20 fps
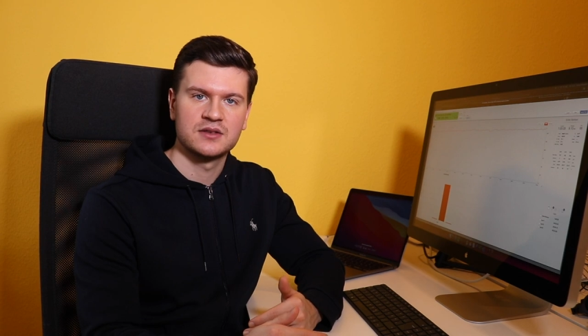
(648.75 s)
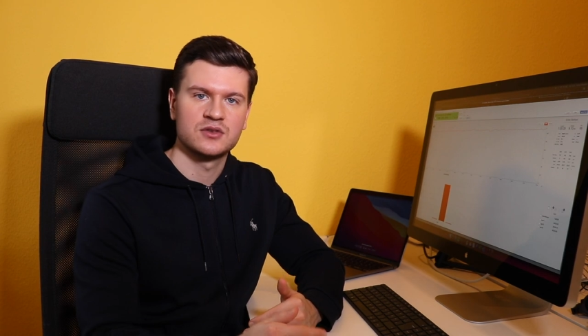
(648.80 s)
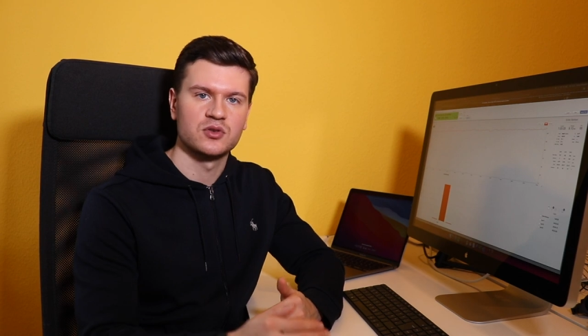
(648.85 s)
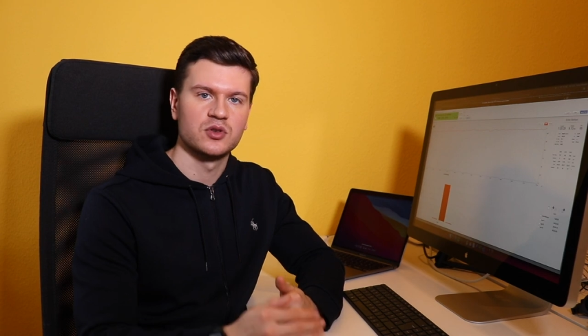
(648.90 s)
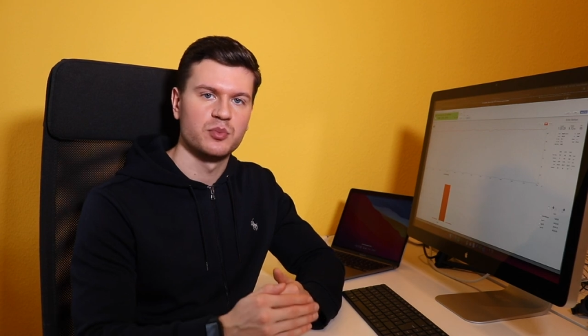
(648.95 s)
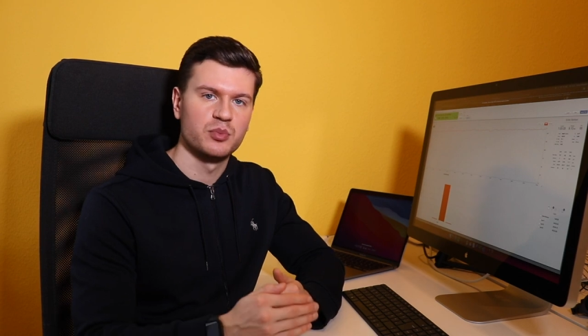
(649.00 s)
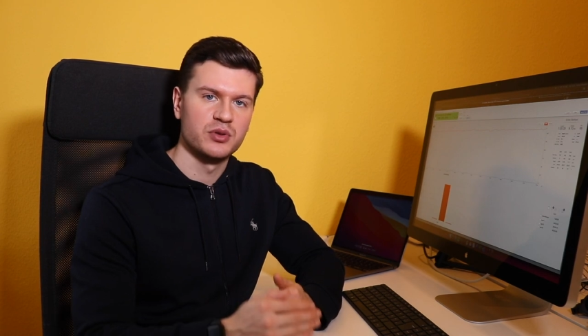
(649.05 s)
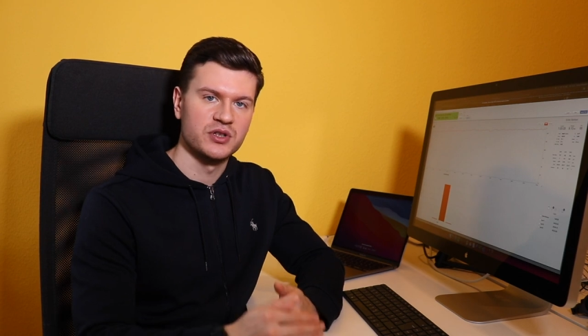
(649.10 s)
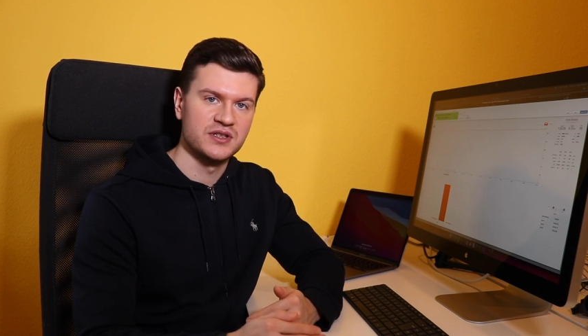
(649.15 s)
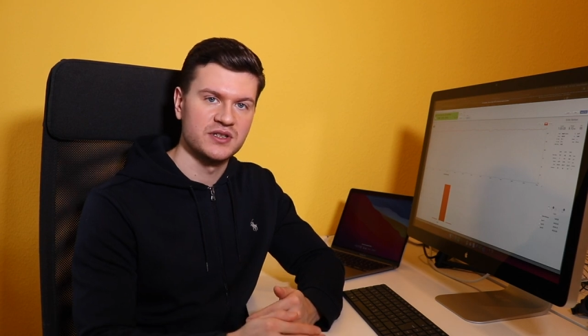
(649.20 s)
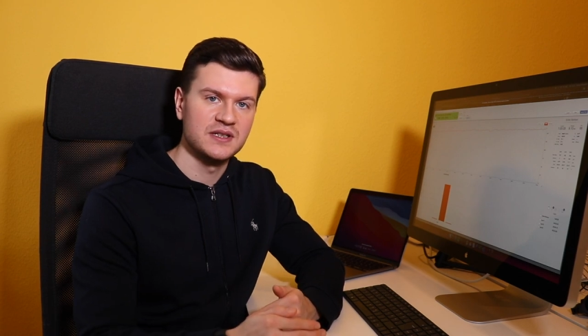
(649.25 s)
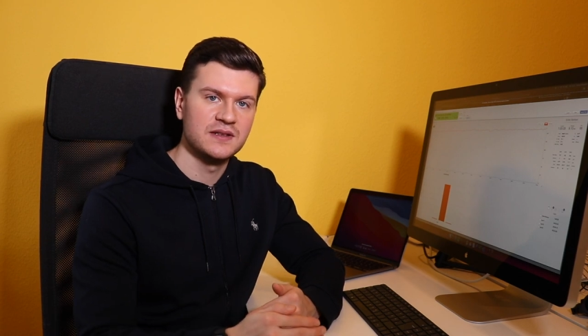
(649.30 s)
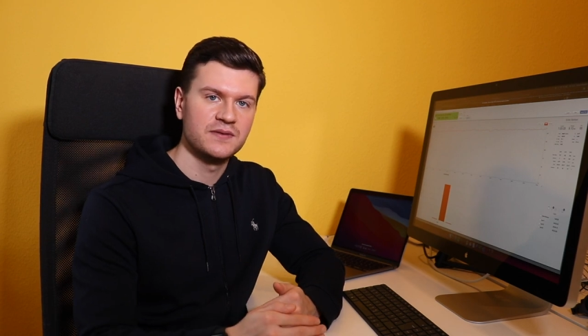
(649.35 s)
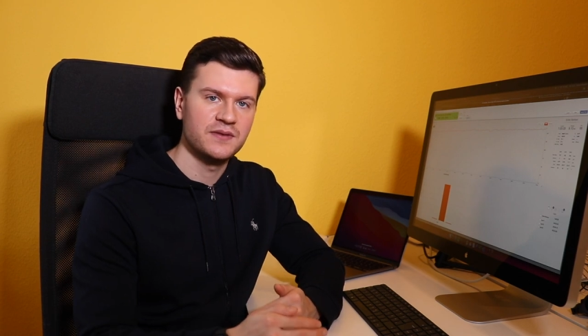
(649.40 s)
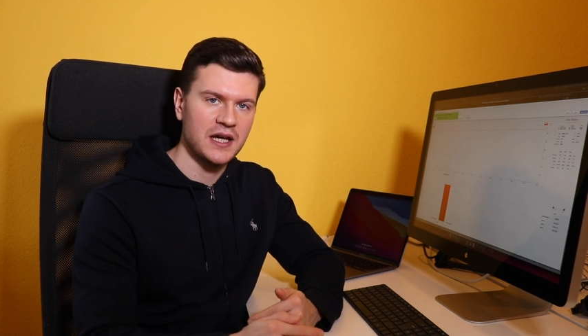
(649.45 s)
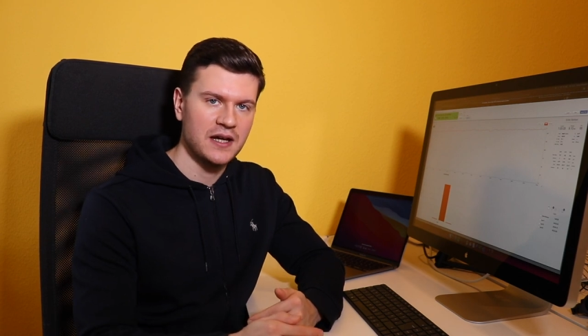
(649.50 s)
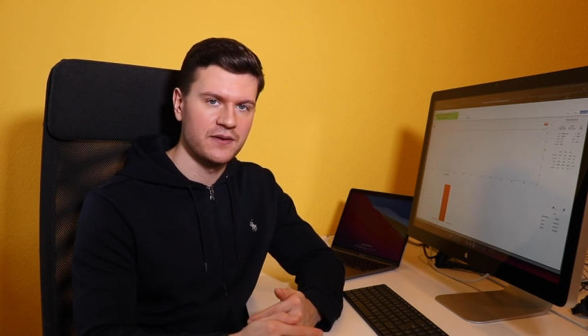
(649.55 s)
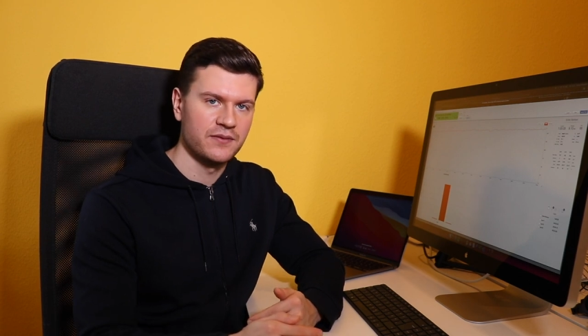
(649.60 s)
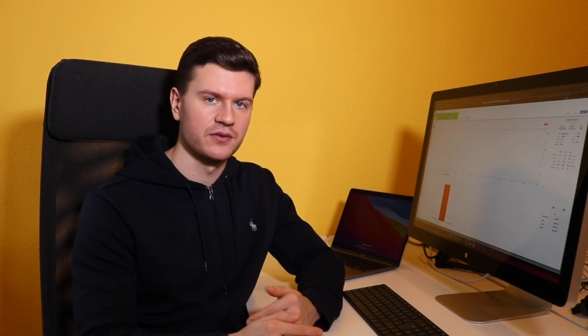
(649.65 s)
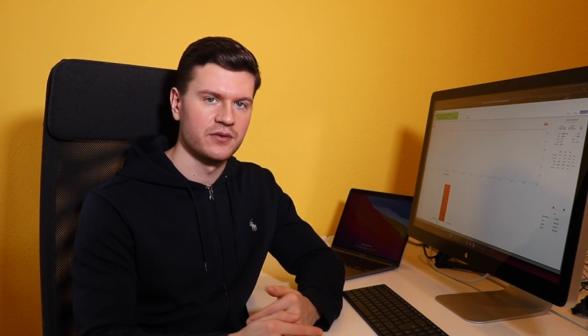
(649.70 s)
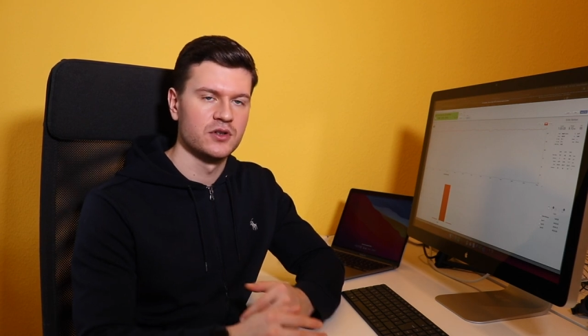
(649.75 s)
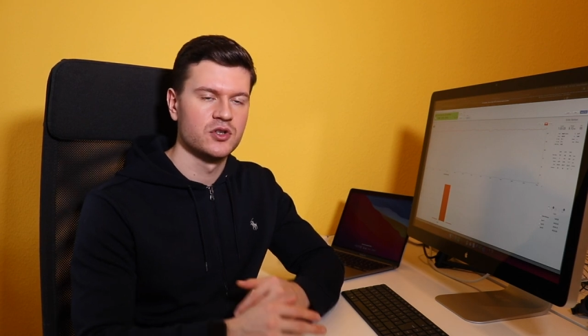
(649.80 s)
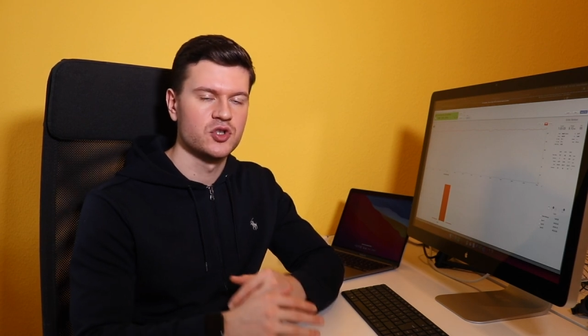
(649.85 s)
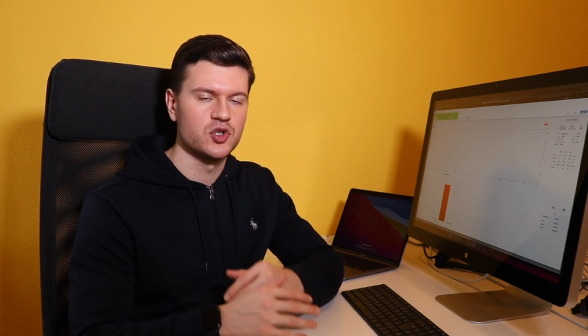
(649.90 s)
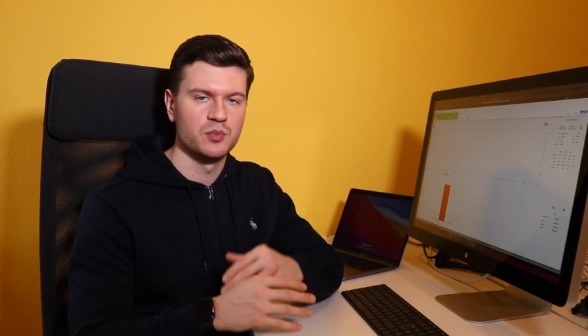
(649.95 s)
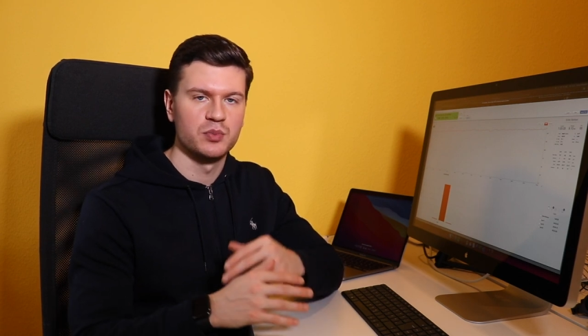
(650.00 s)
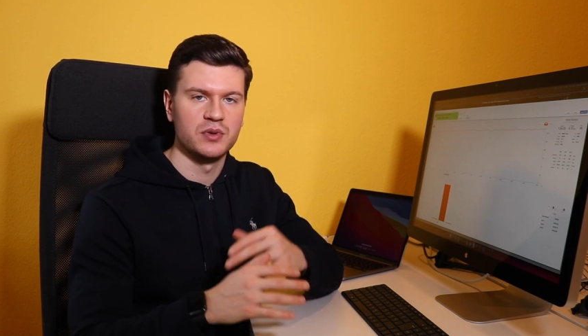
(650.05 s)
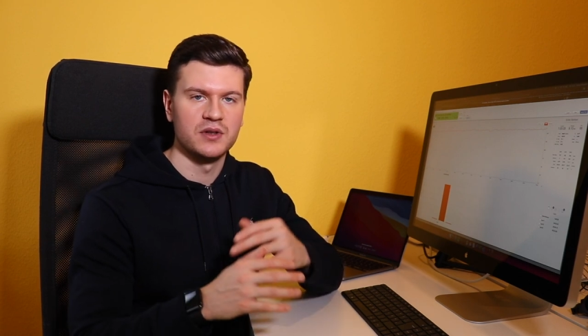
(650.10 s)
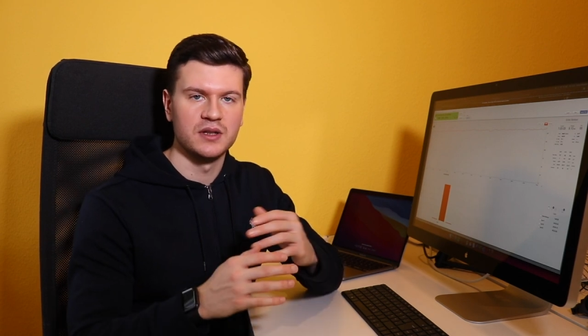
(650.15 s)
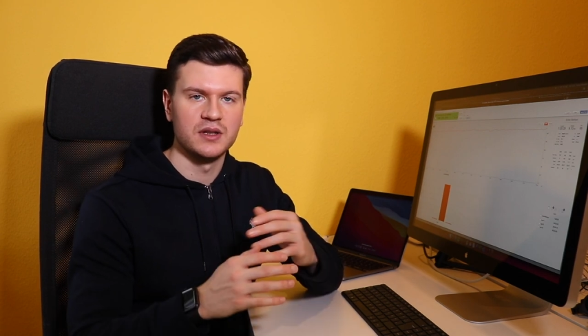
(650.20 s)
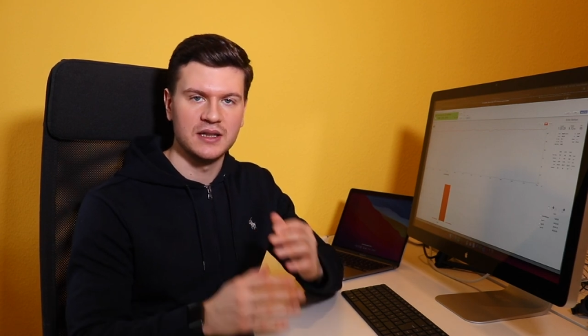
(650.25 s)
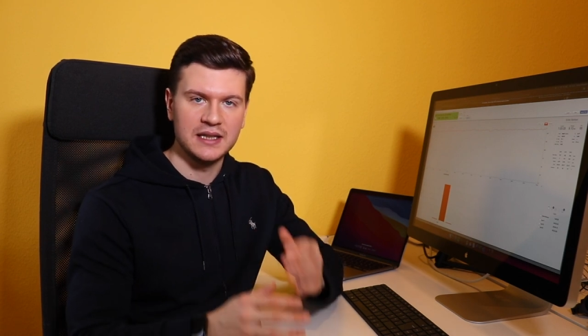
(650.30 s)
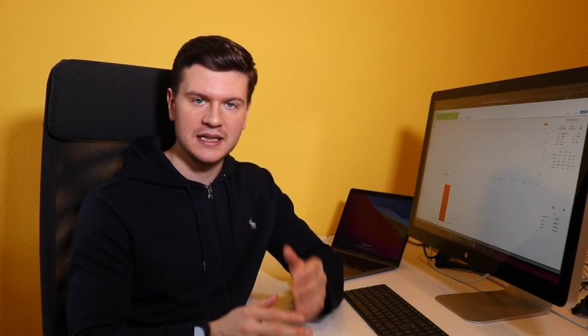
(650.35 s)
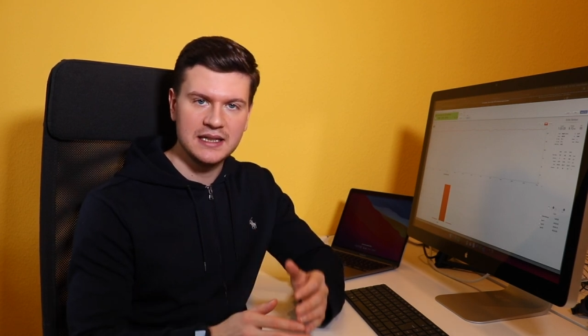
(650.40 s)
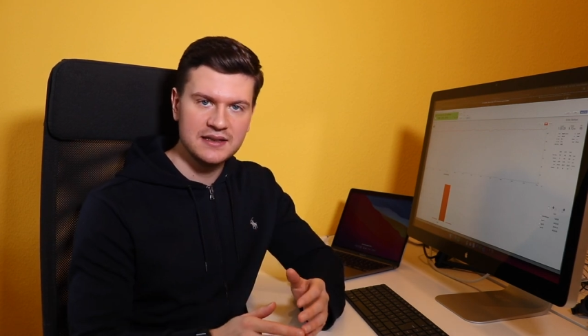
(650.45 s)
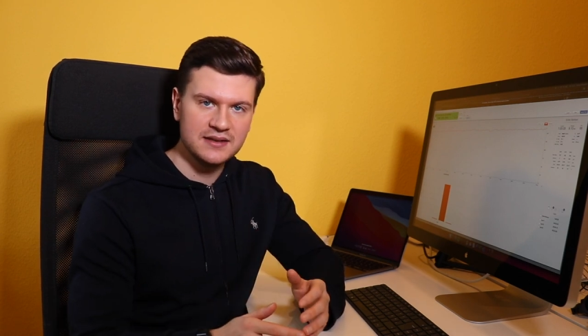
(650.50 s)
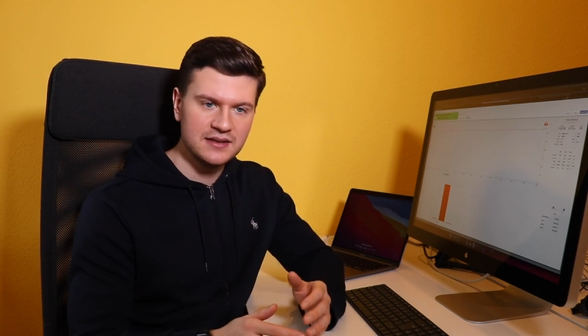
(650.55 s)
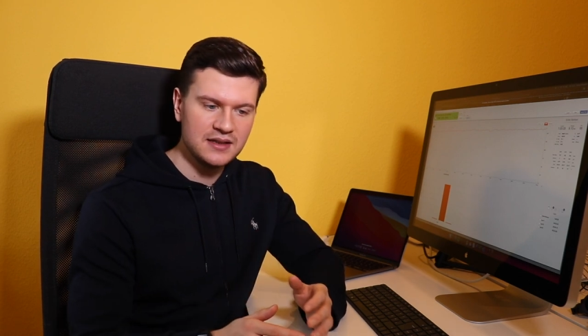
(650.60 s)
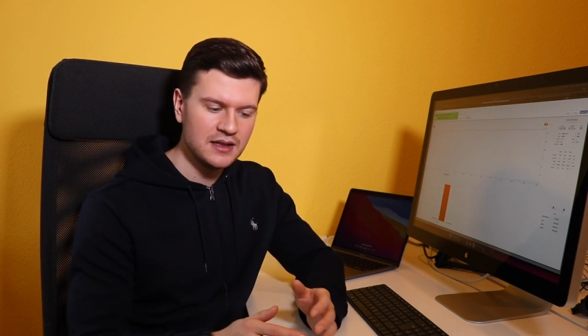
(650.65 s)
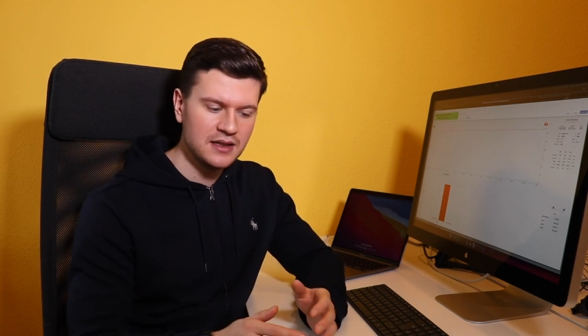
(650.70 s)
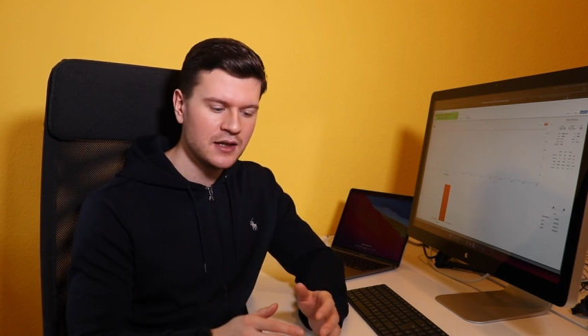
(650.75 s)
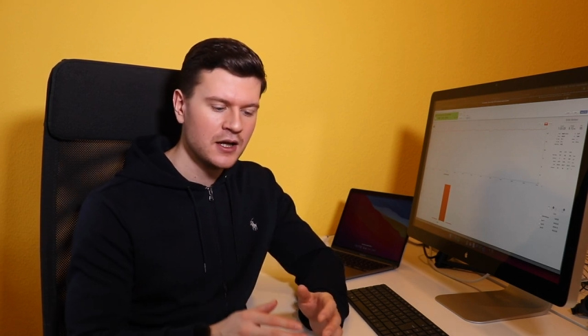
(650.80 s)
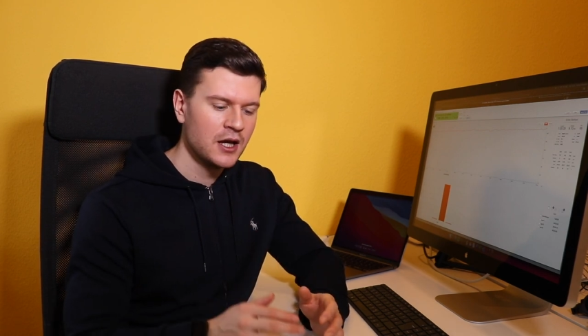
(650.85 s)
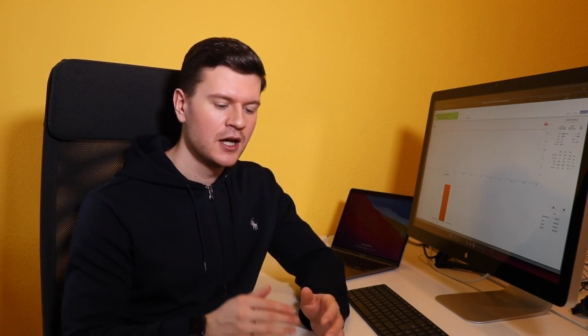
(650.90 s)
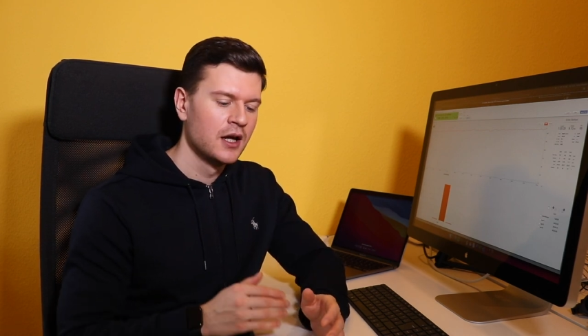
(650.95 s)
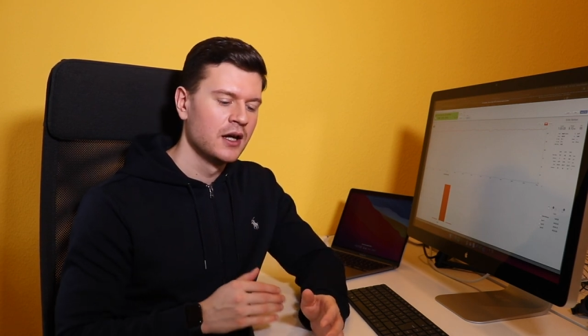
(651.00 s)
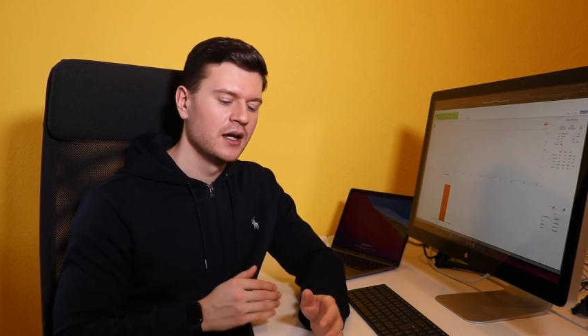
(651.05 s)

so the perceived effort should be easy.